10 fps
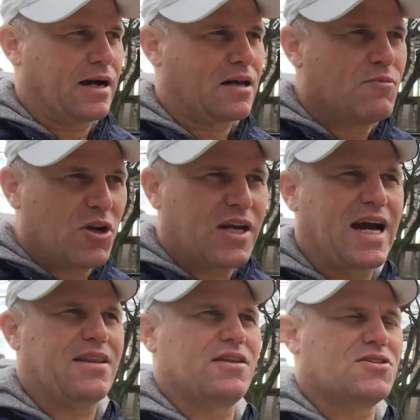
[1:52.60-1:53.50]

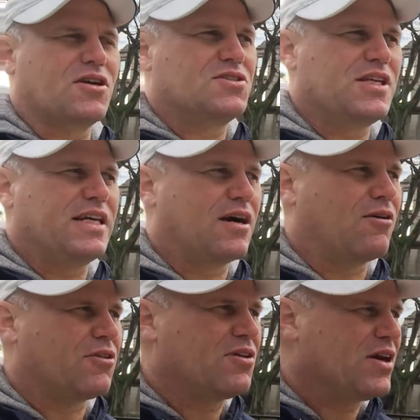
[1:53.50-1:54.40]
communicating this idea
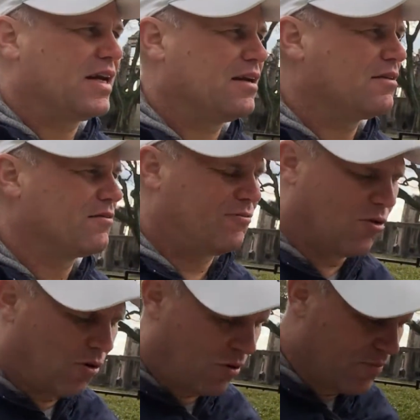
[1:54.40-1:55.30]
of the need
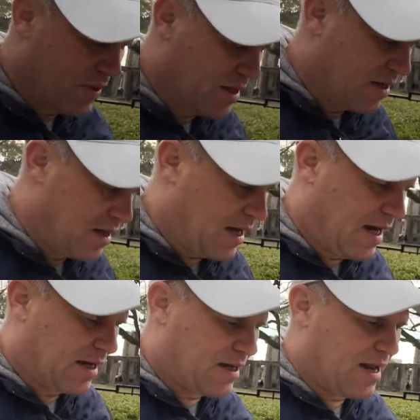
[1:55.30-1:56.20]
for
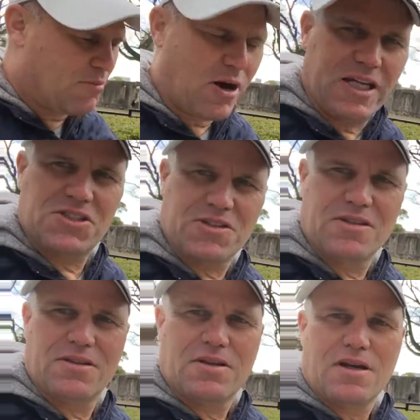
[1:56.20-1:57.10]

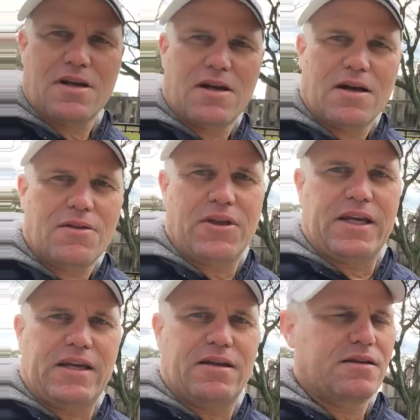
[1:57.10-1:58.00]
collaboration,
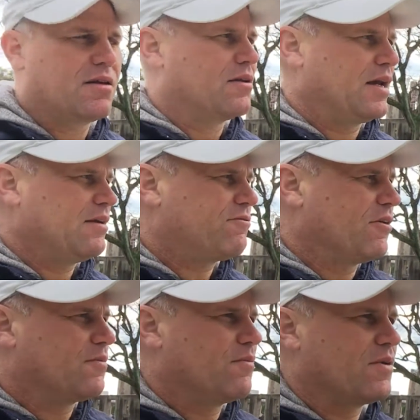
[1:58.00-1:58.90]
the need
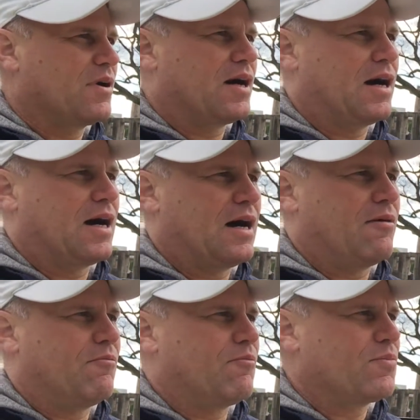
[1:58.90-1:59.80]
for
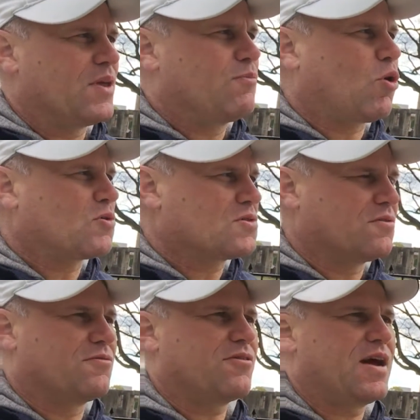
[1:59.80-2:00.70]
the importance
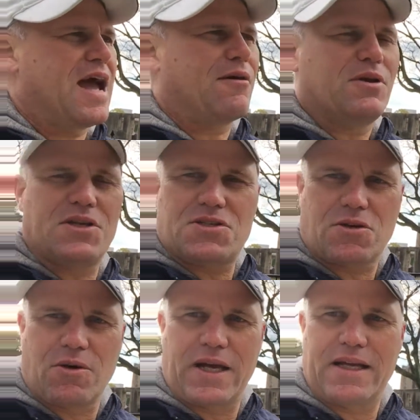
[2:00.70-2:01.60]
of how we
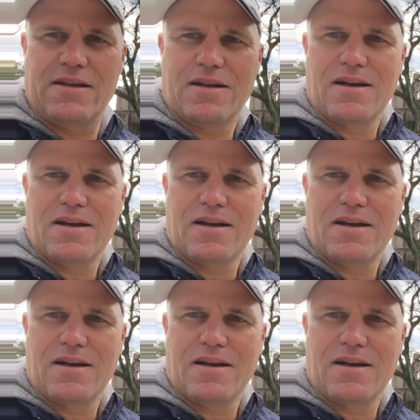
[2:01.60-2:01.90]
disagree